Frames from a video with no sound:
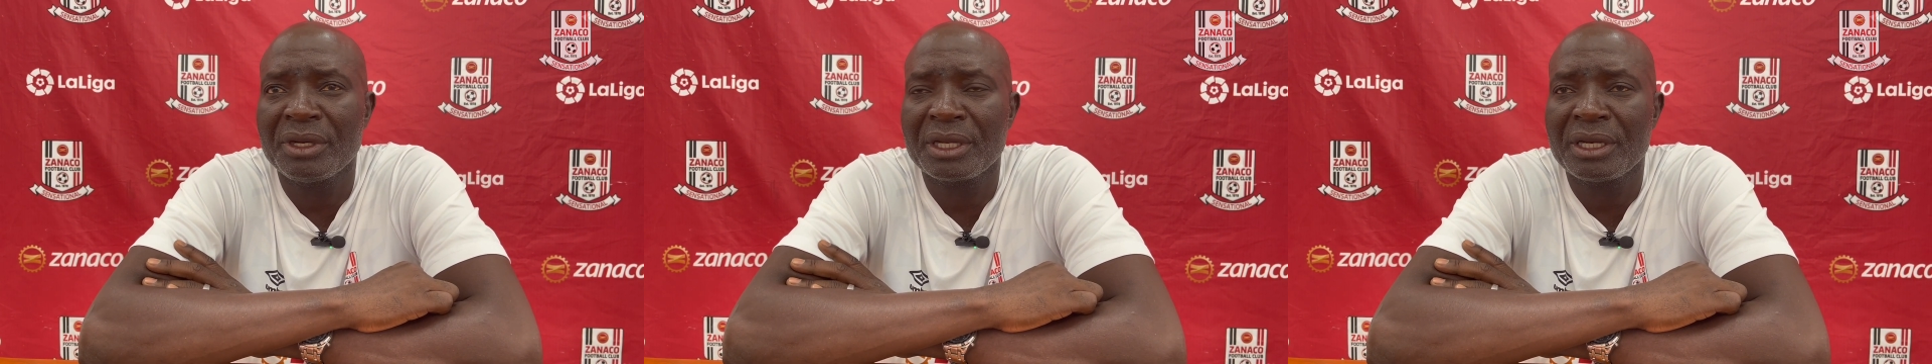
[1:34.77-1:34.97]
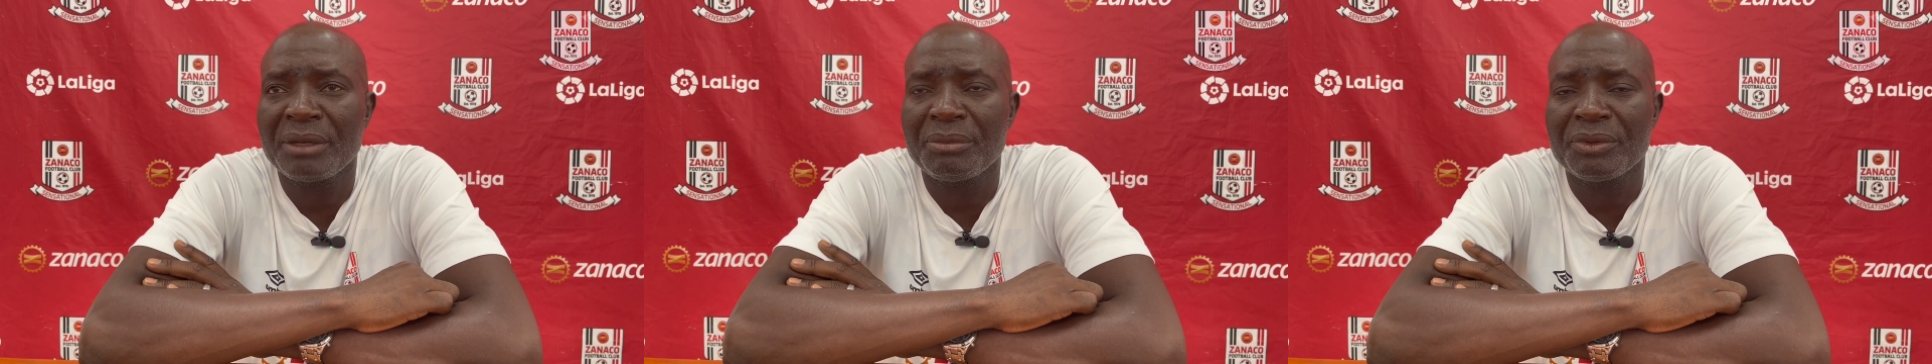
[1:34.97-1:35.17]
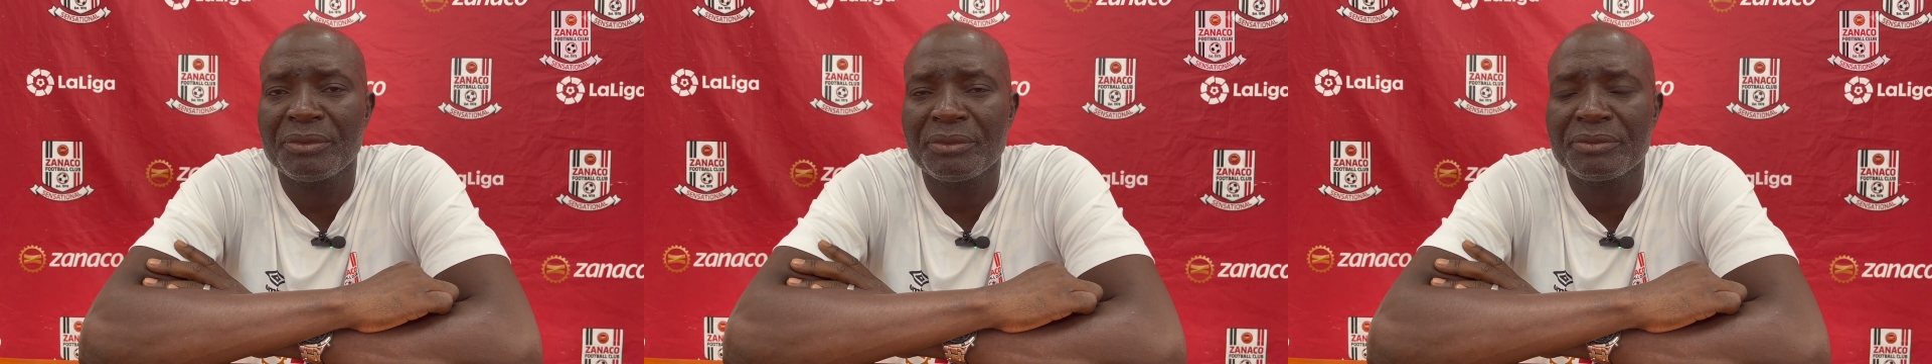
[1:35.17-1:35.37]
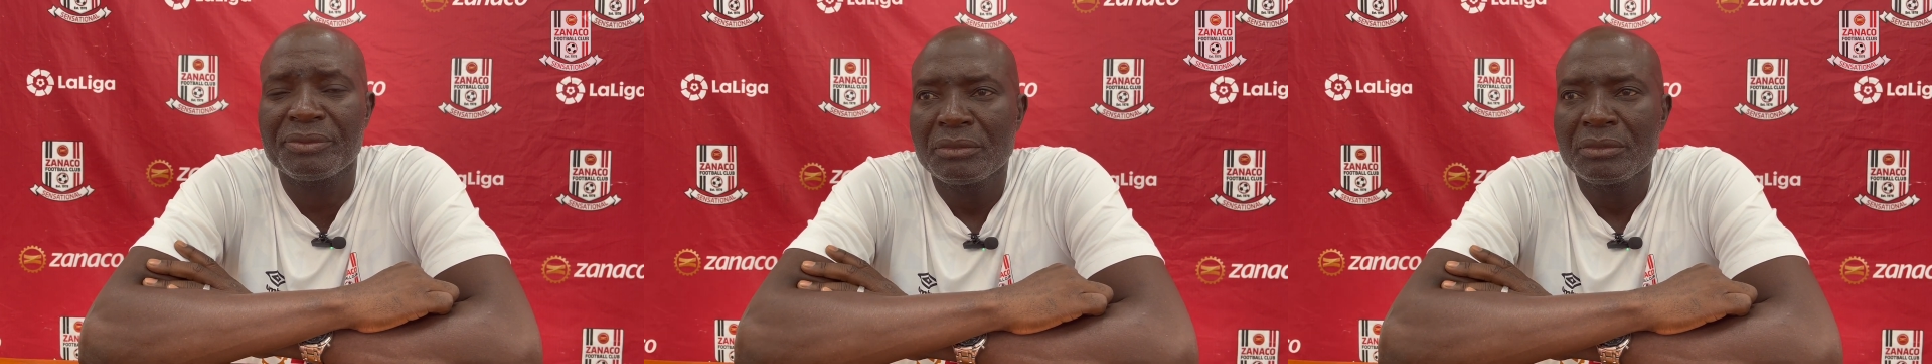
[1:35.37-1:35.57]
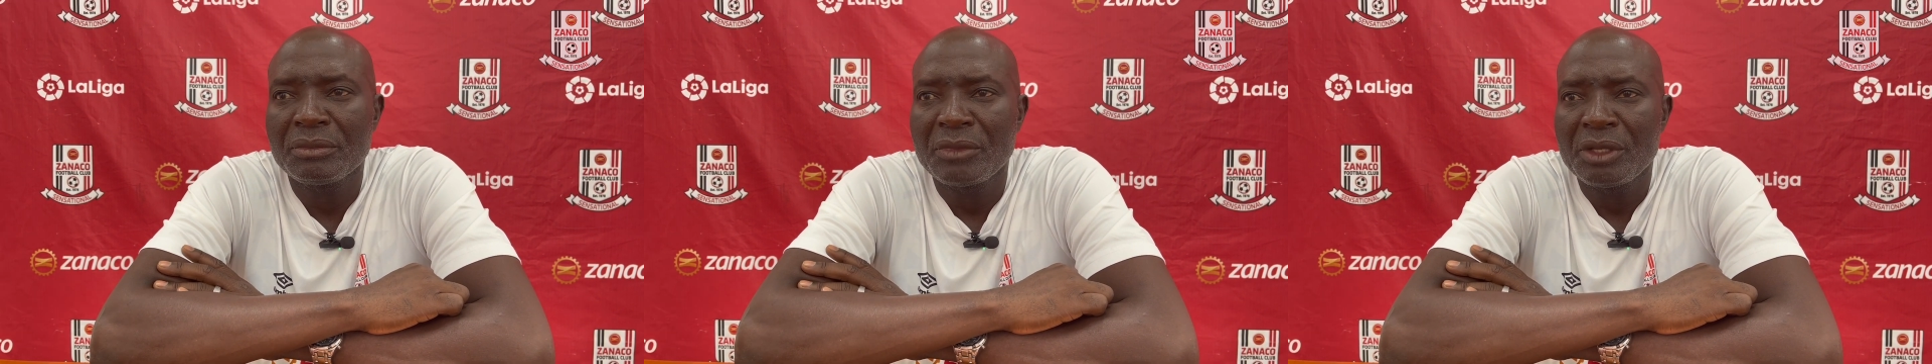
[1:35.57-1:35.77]
club.
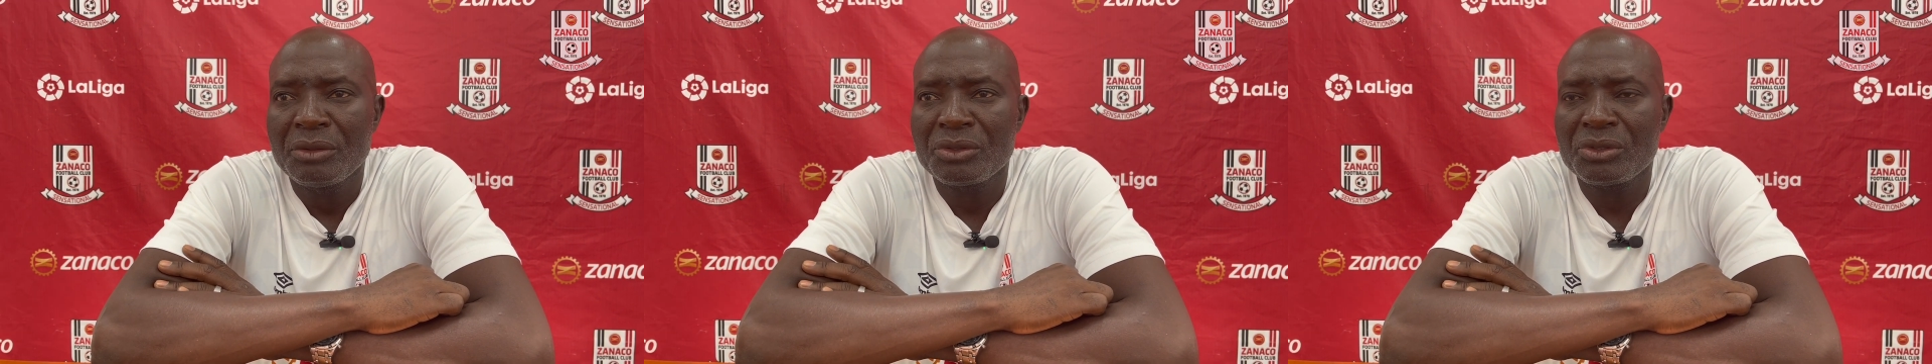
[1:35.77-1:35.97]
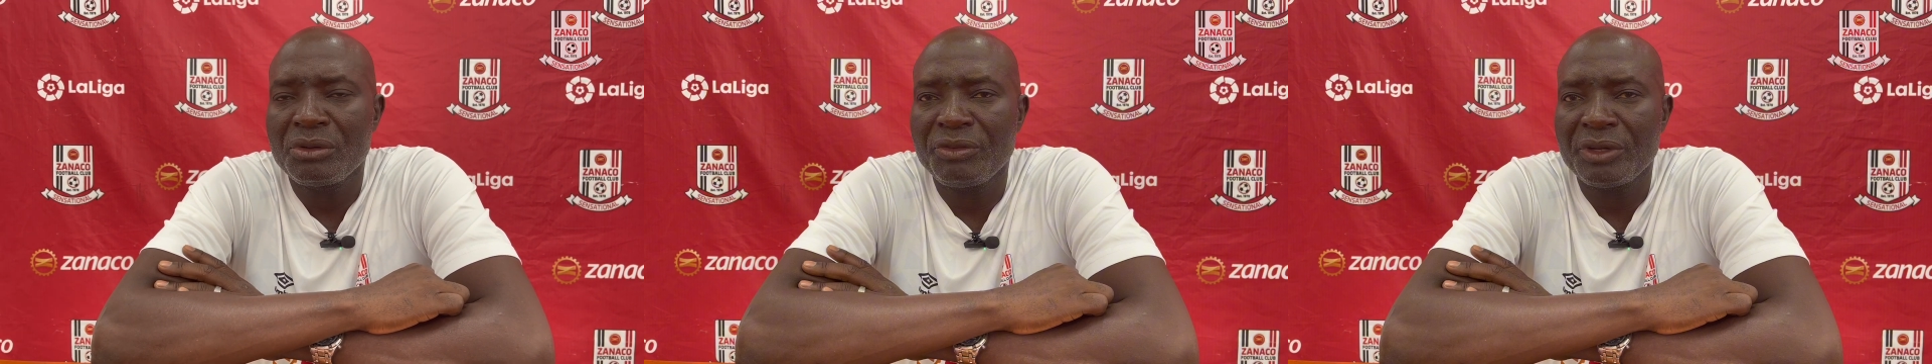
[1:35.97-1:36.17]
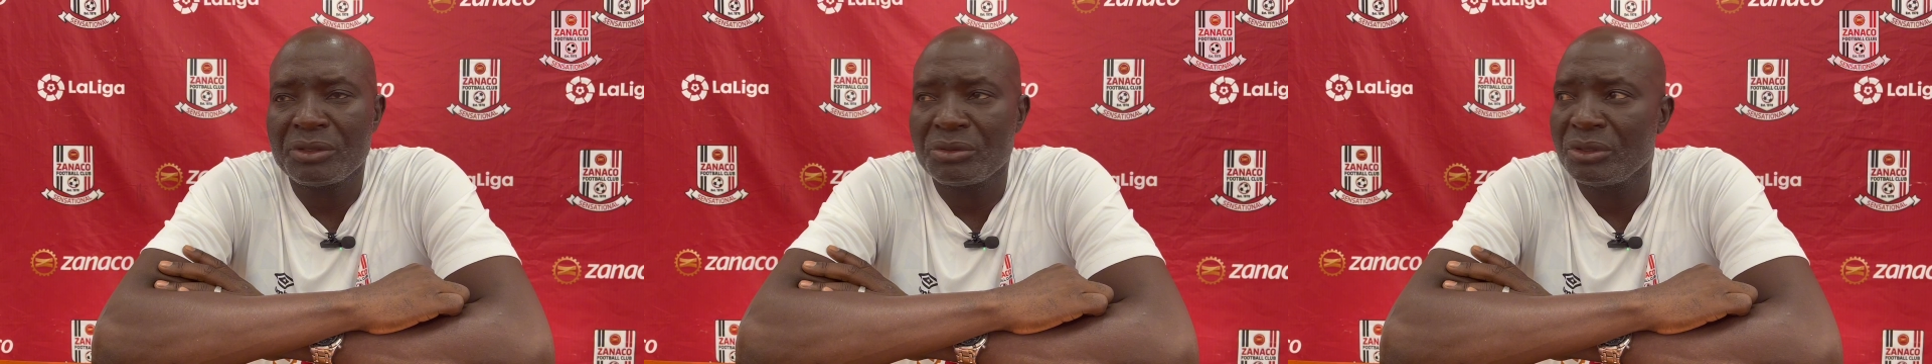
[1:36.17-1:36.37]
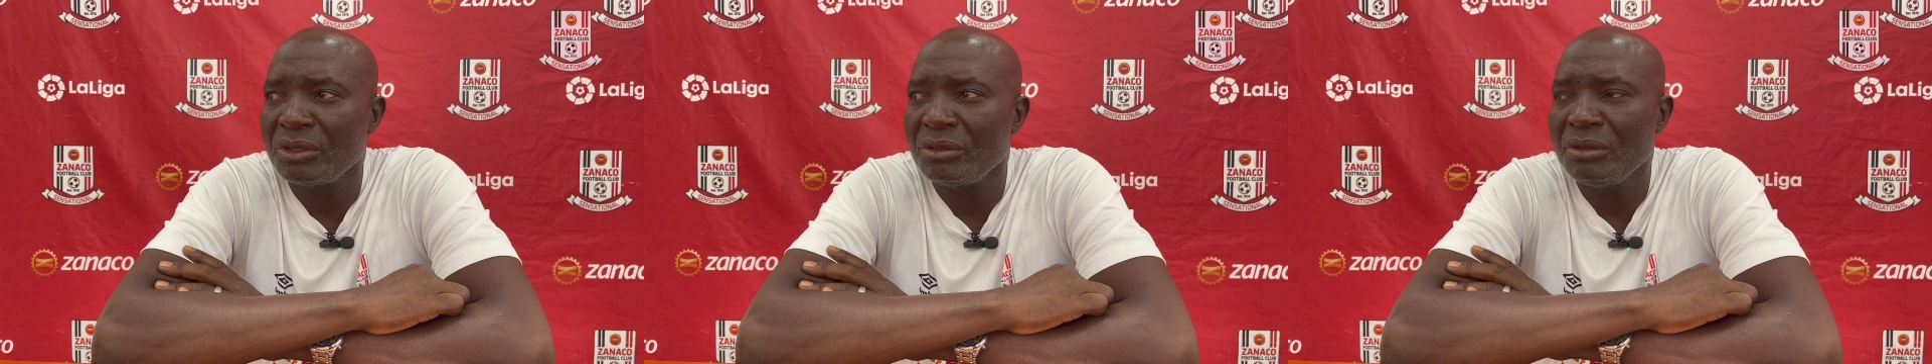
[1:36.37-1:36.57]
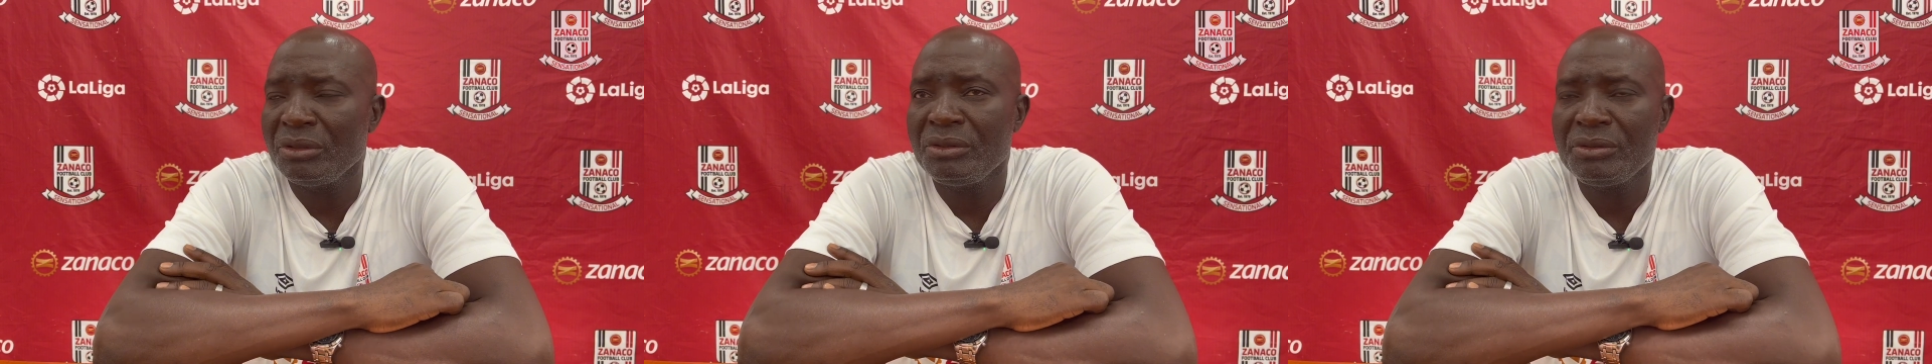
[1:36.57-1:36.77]
So far, so
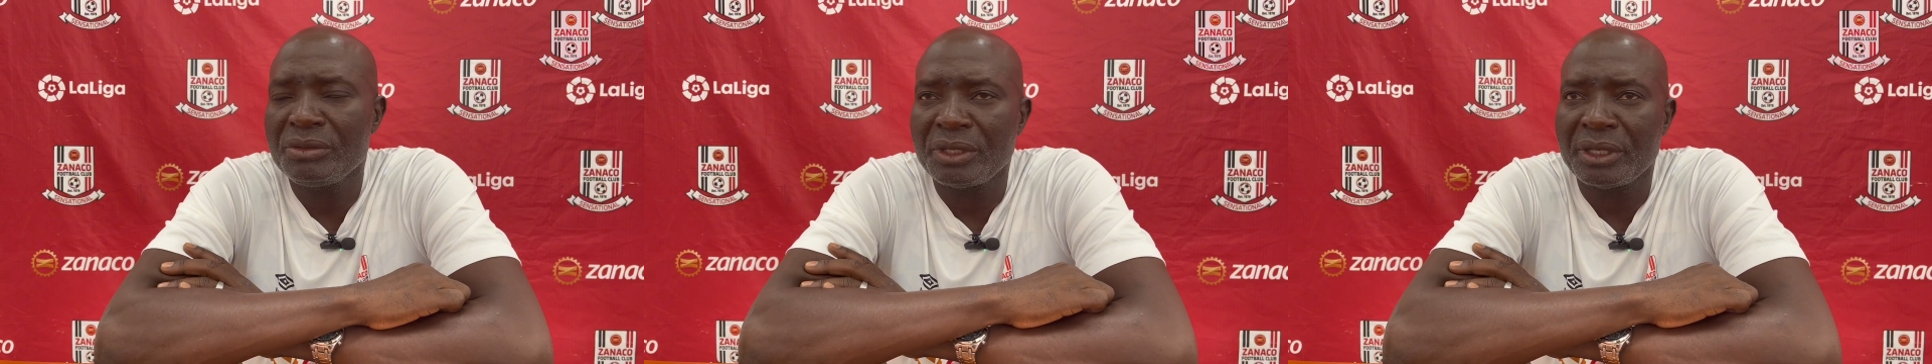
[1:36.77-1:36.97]
good.